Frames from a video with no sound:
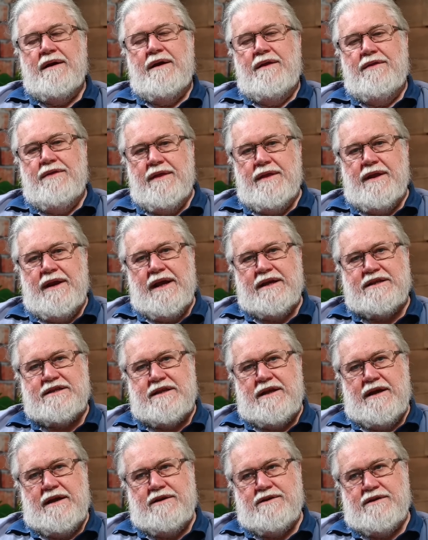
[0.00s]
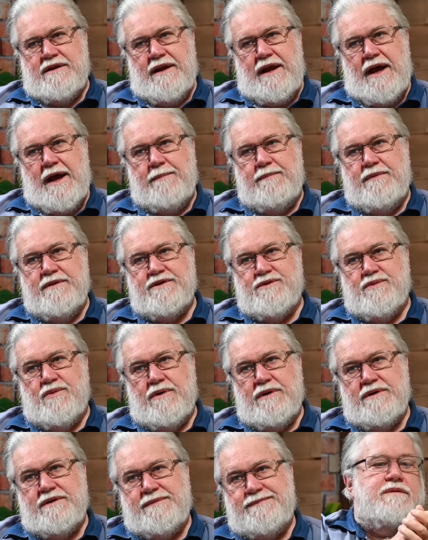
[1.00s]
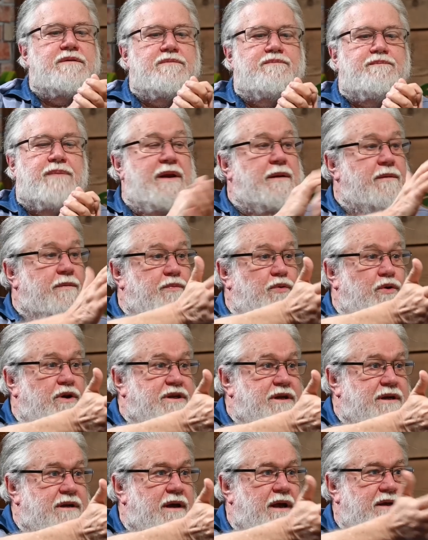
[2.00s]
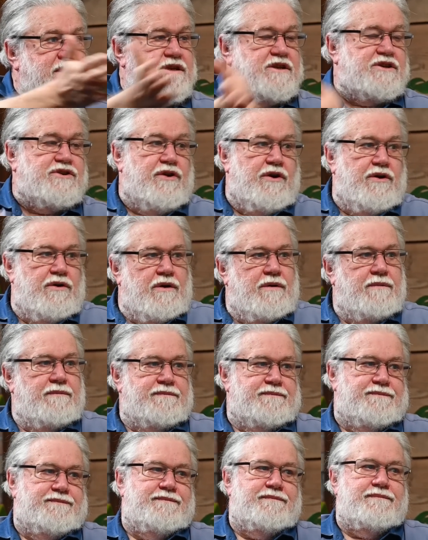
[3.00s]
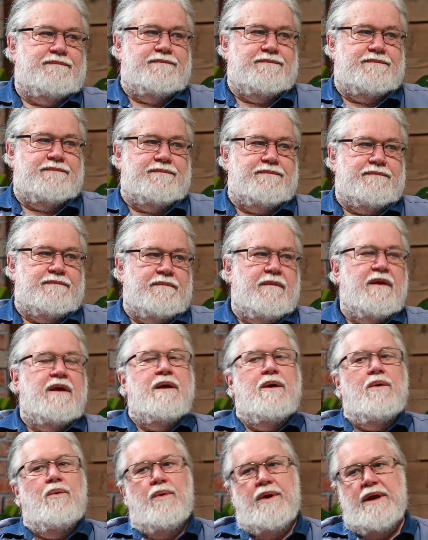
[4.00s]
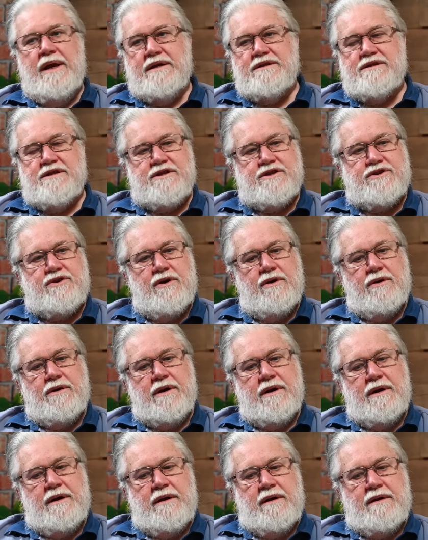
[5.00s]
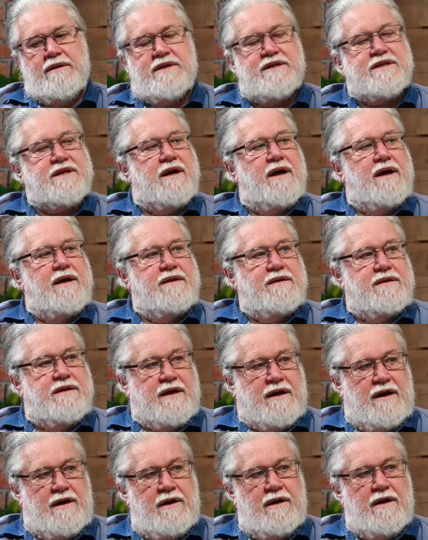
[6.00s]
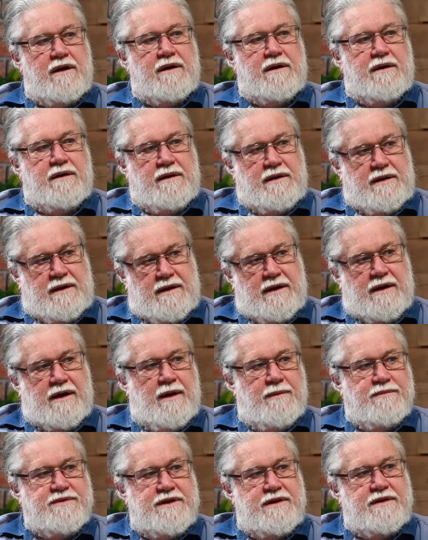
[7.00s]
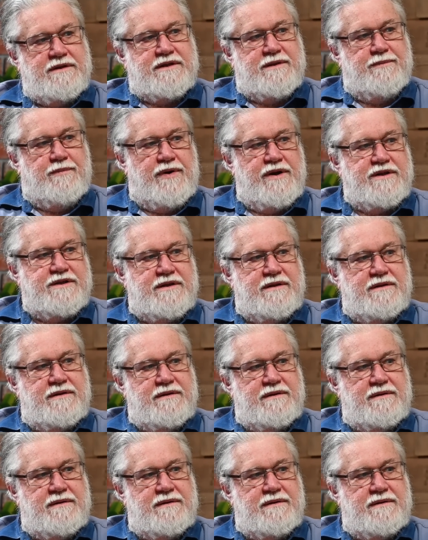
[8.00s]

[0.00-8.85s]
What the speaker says: Then the next stage that happens was Peter Botha has a stroke. When he has a stroke, this guy, the Klerk, comes in as the president.